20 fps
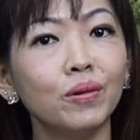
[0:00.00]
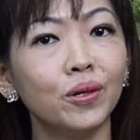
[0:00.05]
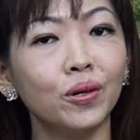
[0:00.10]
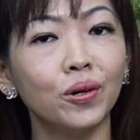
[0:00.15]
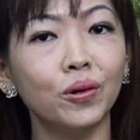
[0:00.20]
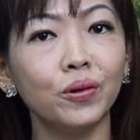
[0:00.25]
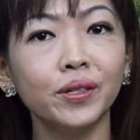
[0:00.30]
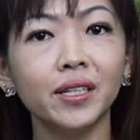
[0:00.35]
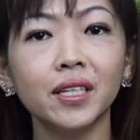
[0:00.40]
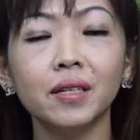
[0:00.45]

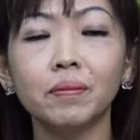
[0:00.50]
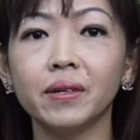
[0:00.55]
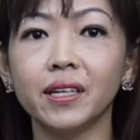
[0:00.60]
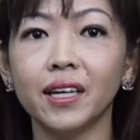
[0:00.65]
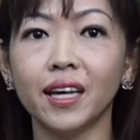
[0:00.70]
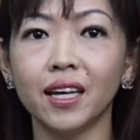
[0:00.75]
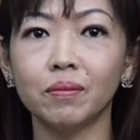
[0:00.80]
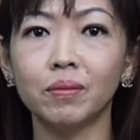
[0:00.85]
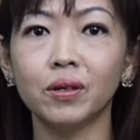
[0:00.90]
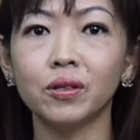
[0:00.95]
will only
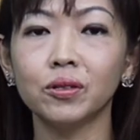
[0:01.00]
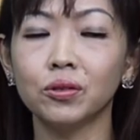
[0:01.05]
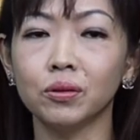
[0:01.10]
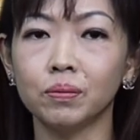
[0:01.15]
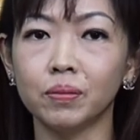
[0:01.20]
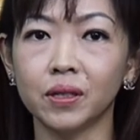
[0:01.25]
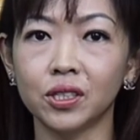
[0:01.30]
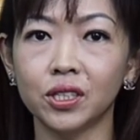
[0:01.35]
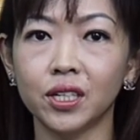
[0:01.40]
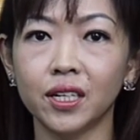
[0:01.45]
be able to
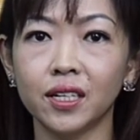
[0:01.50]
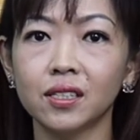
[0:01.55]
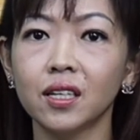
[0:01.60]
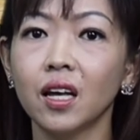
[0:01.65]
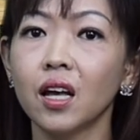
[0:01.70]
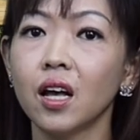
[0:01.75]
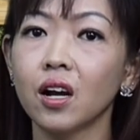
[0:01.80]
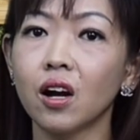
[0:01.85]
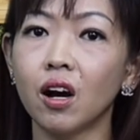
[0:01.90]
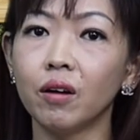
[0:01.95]
purchase
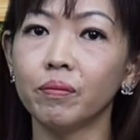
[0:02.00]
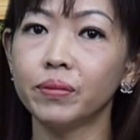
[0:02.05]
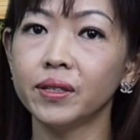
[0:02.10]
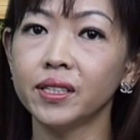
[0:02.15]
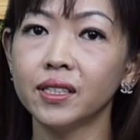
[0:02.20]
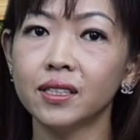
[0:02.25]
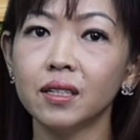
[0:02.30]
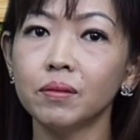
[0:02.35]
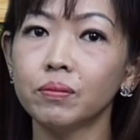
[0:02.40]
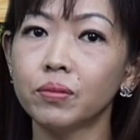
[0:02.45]

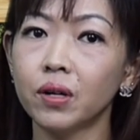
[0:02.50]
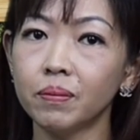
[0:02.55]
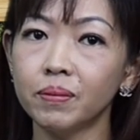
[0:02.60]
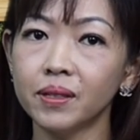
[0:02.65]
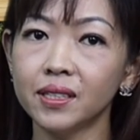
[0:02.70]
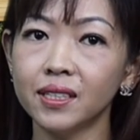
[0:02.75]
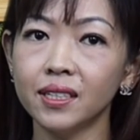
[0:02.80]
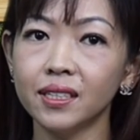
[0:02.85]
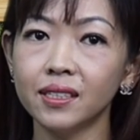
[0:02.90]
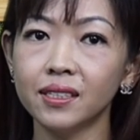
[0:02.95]
completed
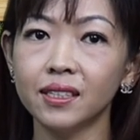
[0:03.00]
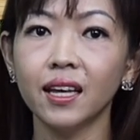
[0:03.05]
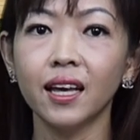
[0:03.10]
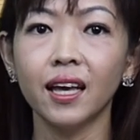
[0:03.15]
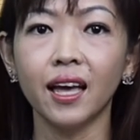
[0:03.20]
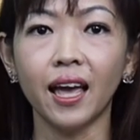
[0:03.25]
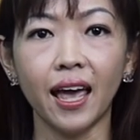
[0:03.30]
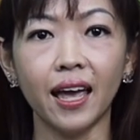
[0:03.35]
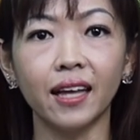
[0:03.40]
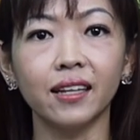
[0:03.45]
properties,
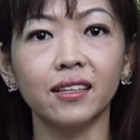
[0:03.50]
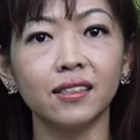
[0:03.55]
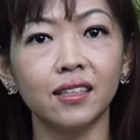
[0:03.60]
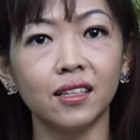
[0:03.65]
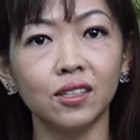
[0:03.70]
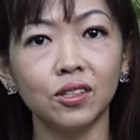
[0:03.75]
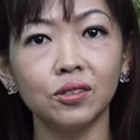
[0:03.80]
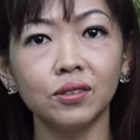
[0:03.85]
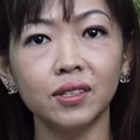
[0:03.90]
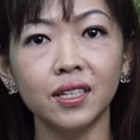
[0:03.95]
and
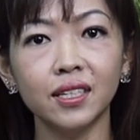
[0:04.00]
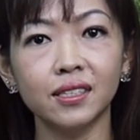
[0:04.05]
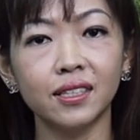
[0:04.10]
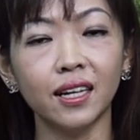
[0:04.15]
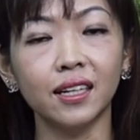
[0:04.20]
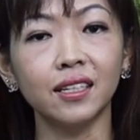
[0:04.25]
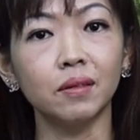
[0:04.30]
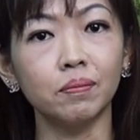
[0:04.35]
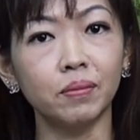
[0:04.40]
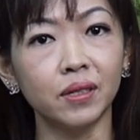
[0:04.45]
the units
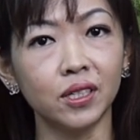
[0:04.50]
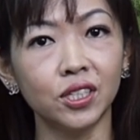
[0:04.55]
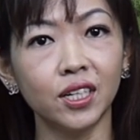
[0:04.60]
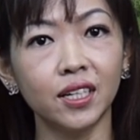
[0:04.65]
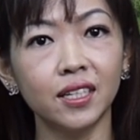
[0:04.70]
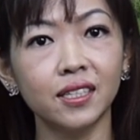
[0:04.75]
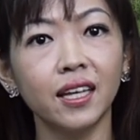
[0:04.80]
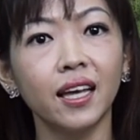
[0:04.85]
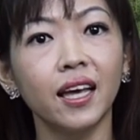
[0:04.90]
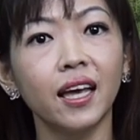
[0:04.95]
that they
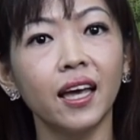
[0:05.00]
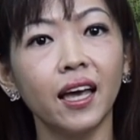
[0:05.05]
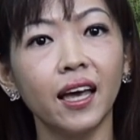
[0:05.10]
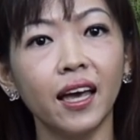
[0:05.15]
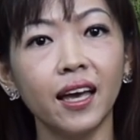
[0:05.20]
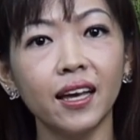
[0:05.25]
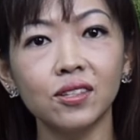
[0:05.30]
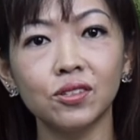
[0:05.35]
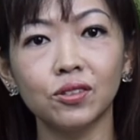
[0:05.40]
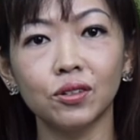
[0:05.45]
purchase
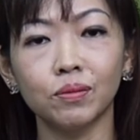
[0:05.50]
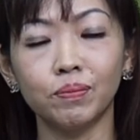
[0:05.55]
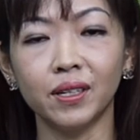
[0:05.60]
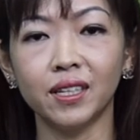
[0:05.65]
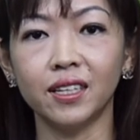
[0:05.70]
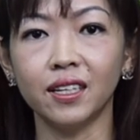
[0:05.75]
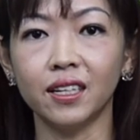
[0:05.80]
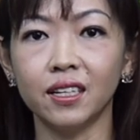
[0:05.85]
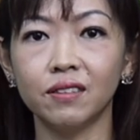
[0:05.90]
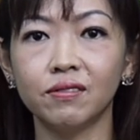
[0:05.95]
has to be
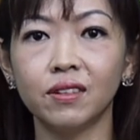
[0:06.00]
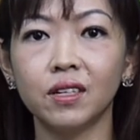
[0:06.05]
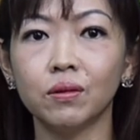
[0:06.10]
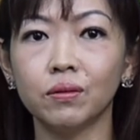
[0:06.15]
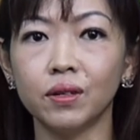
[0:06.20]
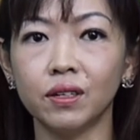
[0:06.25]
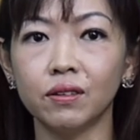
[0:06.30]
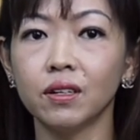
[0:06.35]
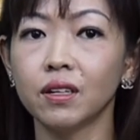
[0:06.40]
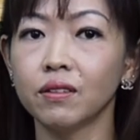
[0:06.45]
delivered
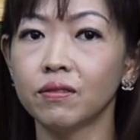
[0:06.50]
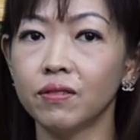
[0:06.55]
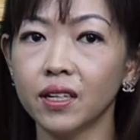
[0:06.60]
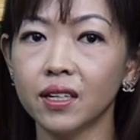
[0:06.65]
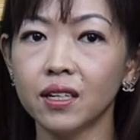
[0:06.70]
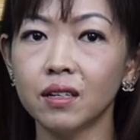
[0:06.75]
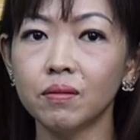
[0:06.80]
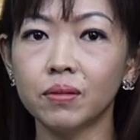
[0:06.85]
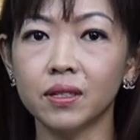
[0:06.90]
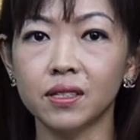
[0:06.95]
with
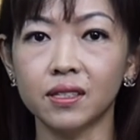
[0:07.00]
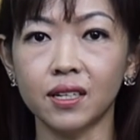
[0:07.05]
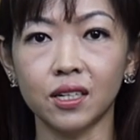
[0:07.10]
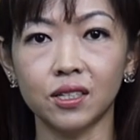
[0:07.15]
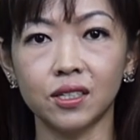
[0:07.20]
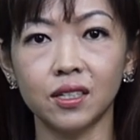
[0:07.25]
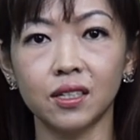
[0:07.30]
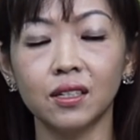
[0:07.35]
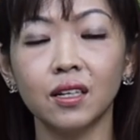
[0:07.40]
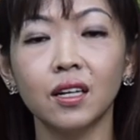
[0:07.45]
vacant
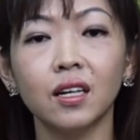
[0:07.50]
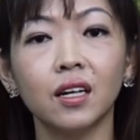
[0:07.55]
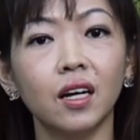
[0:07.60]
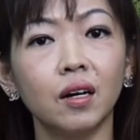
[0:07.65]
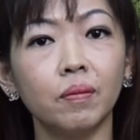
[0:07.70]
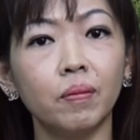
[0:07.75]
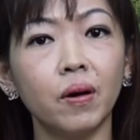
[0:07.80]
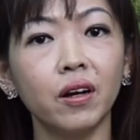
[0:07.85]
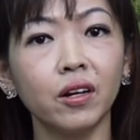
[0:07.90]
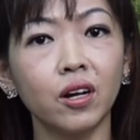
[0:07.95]
possession
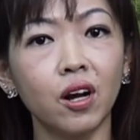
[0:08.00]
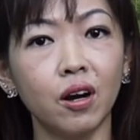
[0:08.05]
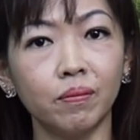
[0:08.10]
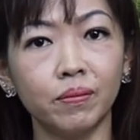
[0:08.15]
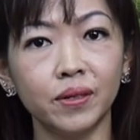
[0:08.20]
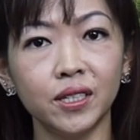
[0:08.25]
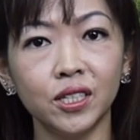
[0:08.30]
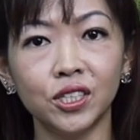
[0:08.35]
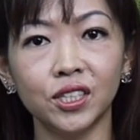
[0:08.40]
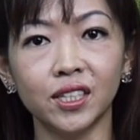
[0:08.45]
upon
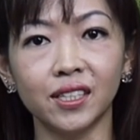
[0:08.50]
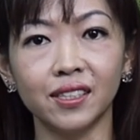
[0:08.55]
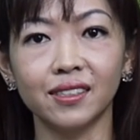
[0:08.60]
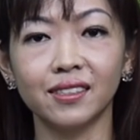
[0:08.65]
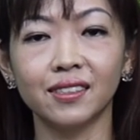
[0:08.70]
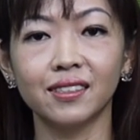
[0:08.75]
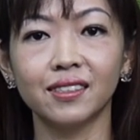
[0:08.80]
completion.